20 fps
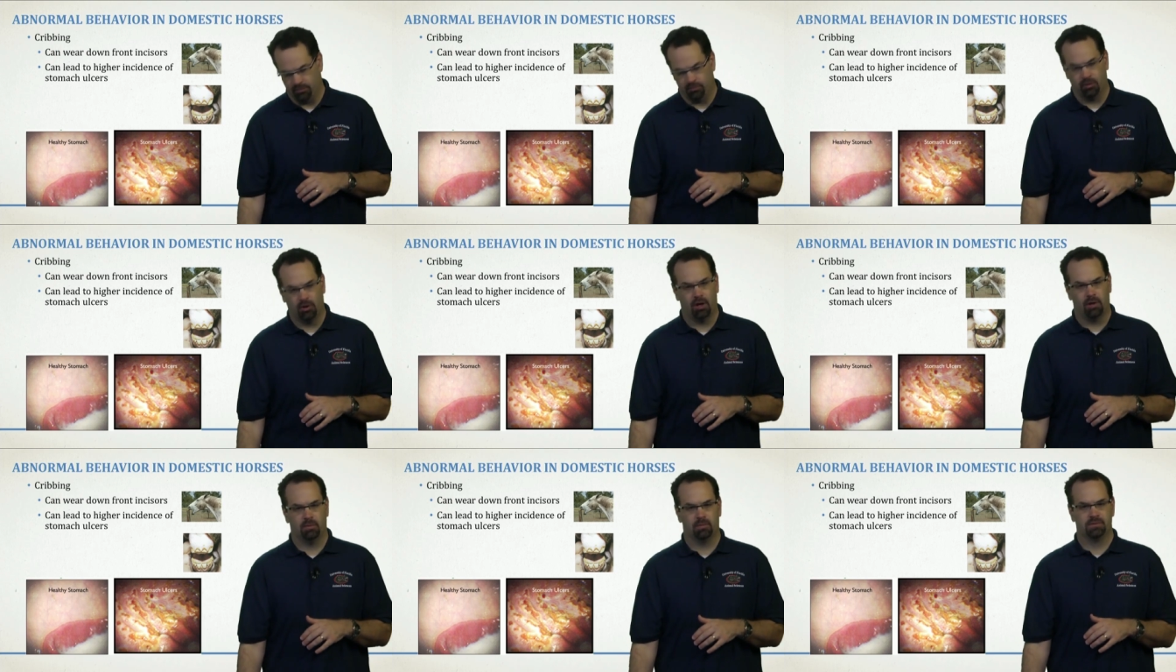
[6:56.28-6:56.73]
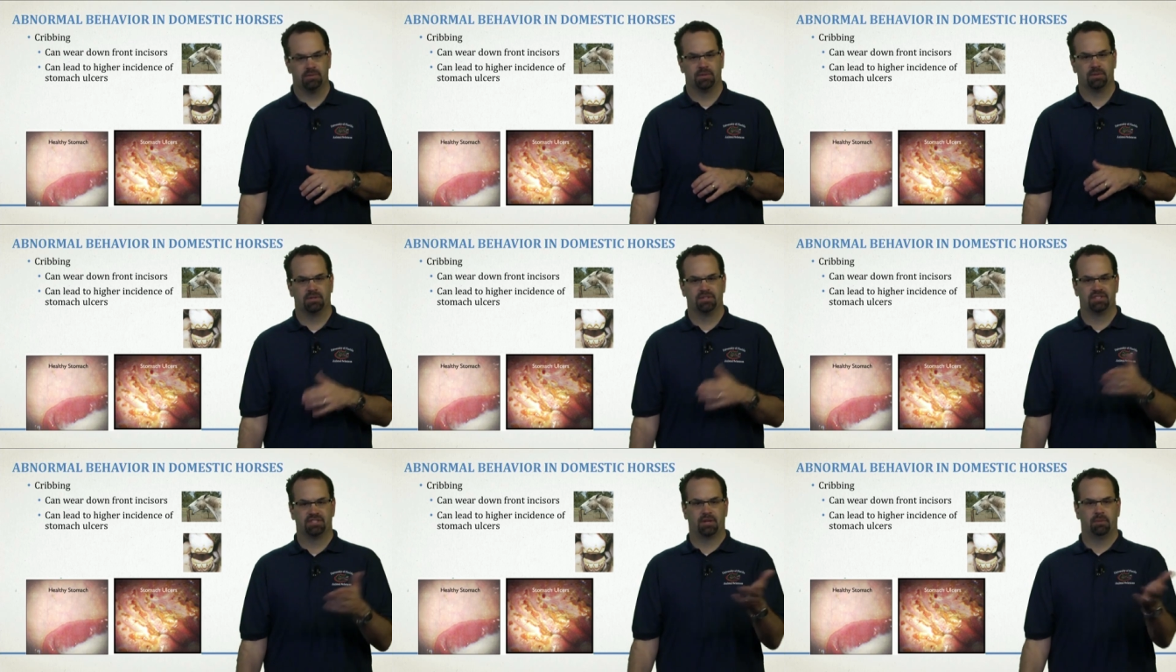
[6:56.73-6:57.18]
problems
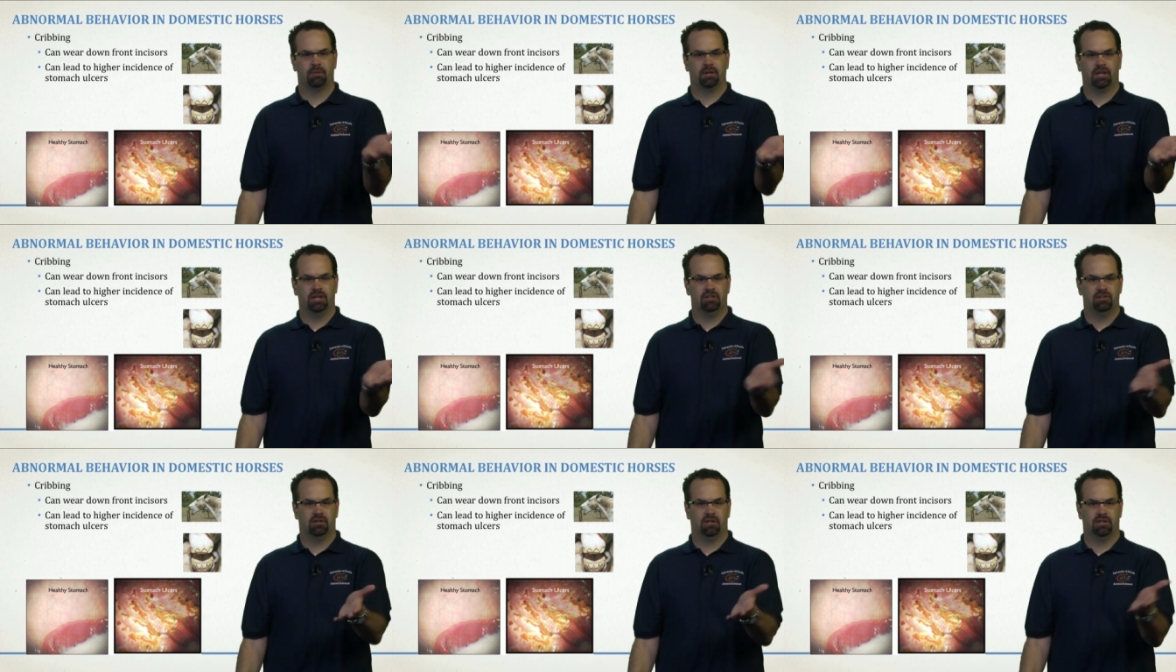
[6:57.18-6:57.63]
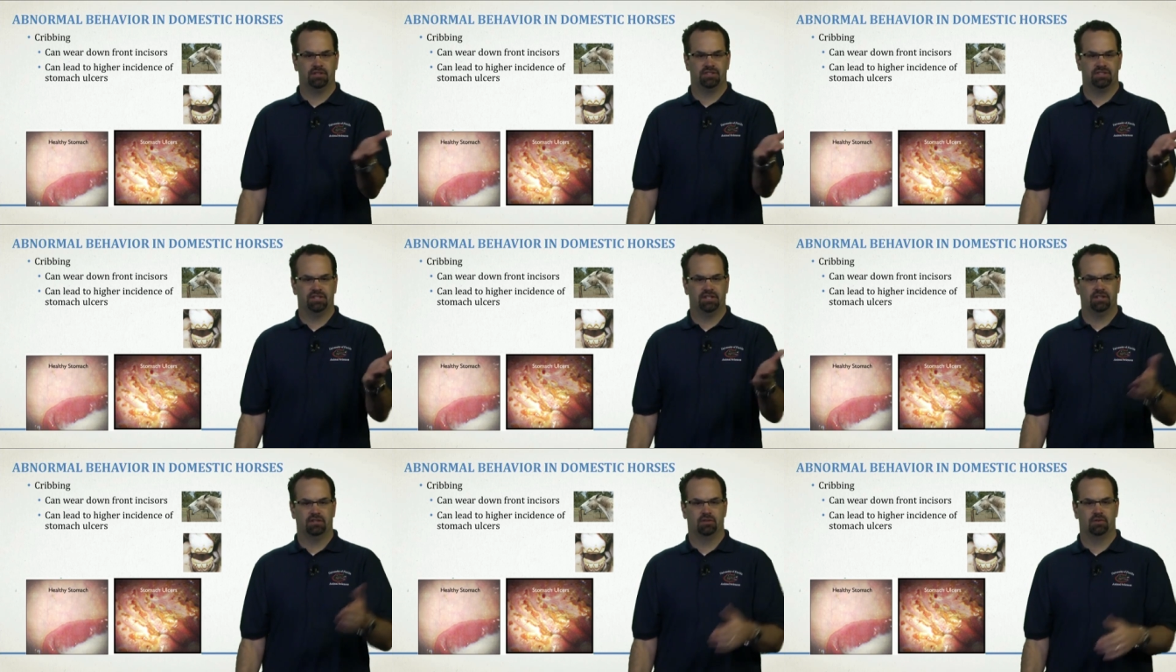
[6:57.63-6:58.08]
in the stomach. And you can
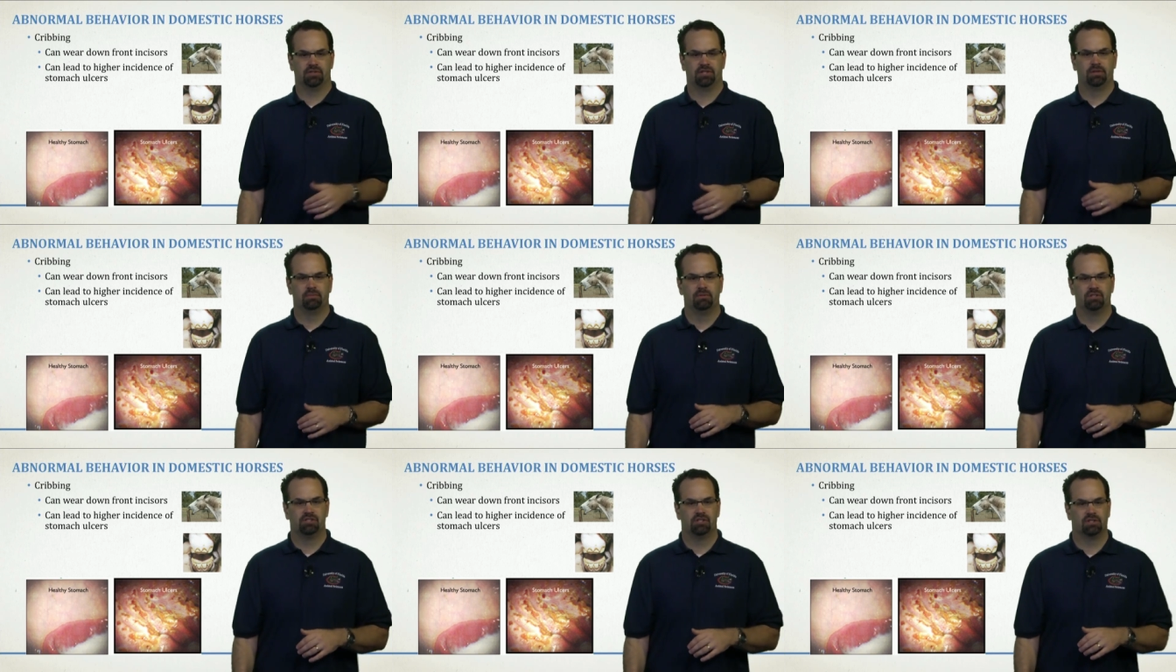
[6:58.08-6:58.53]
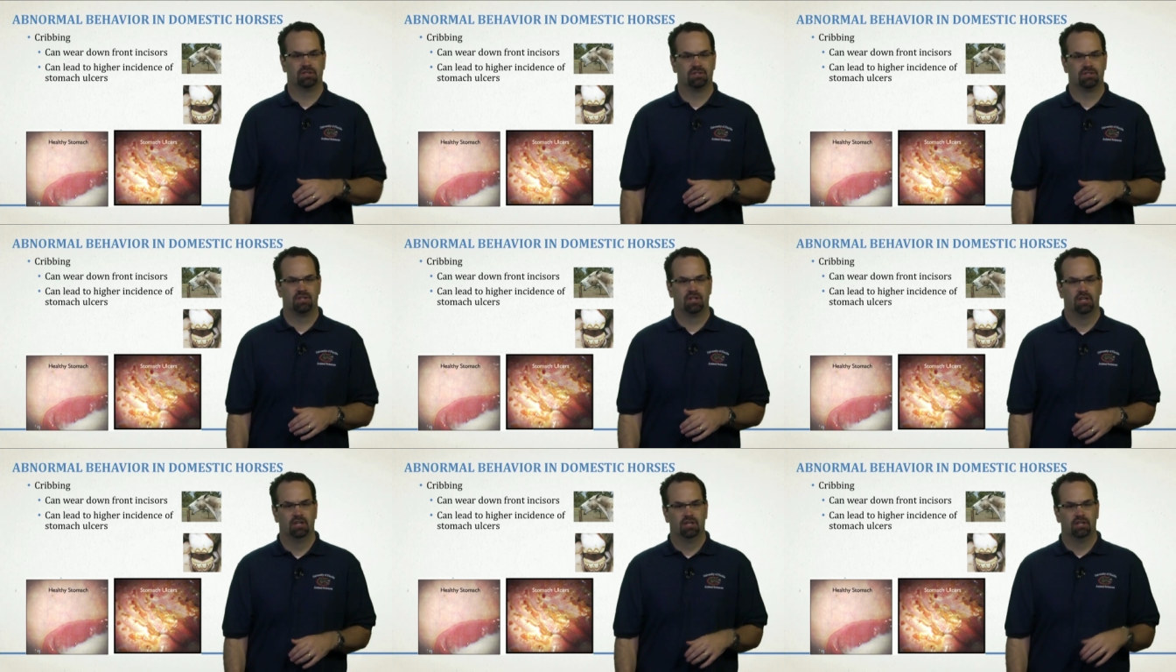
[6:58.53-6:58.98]
see in those
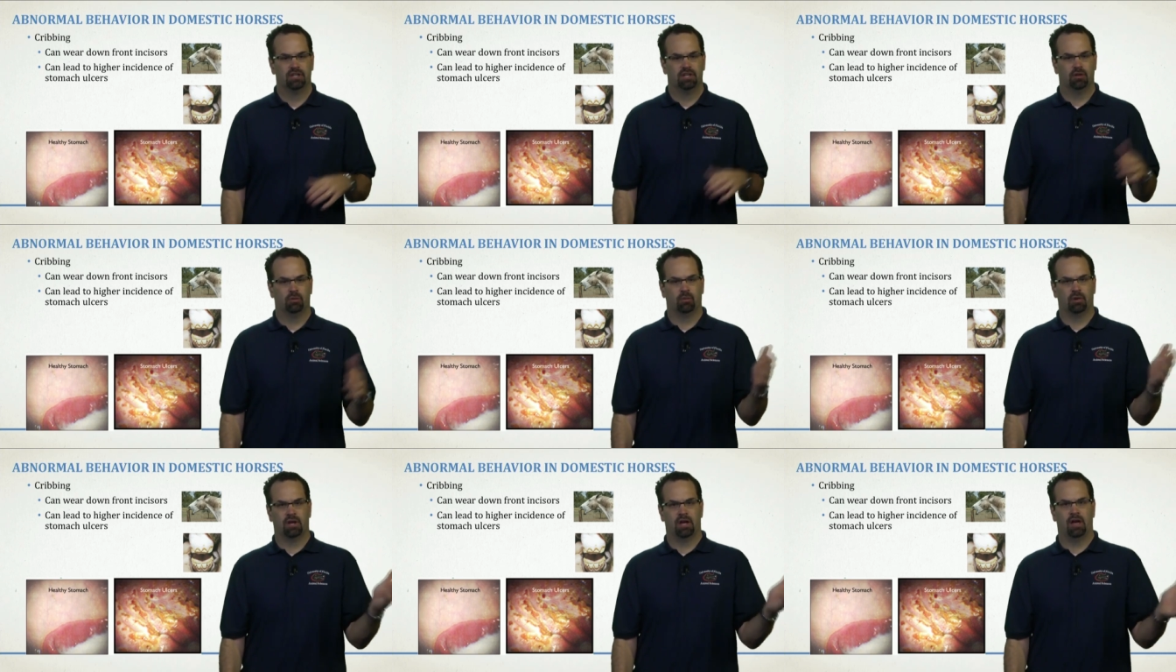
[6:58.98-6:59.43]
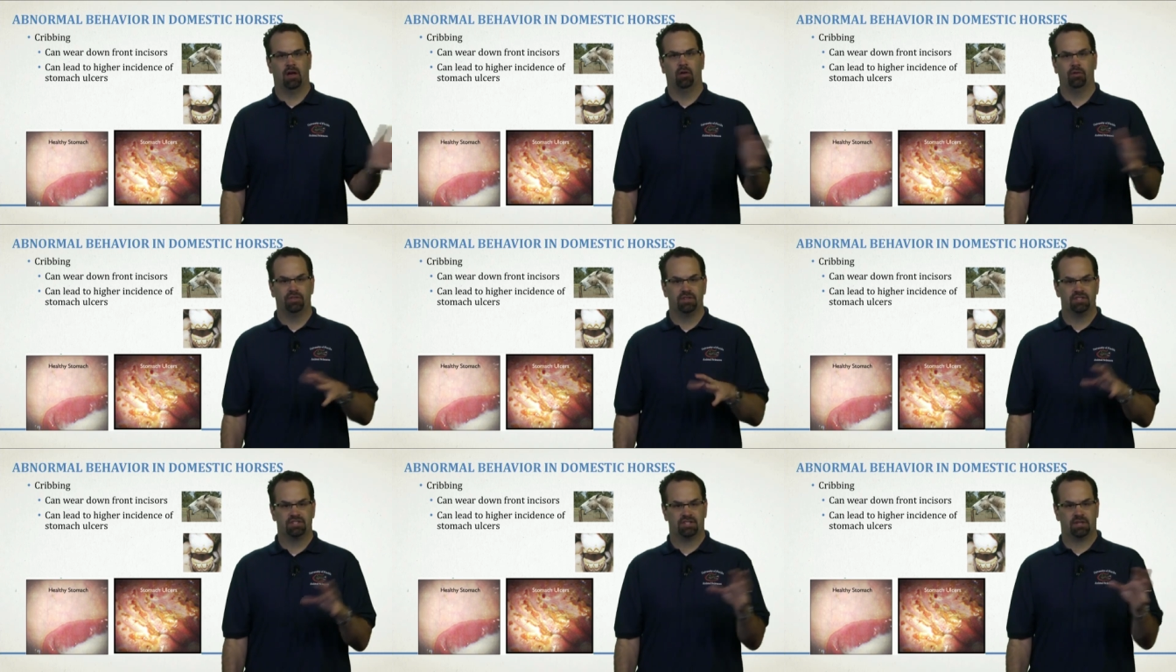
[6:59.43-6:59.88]
images, what a healthy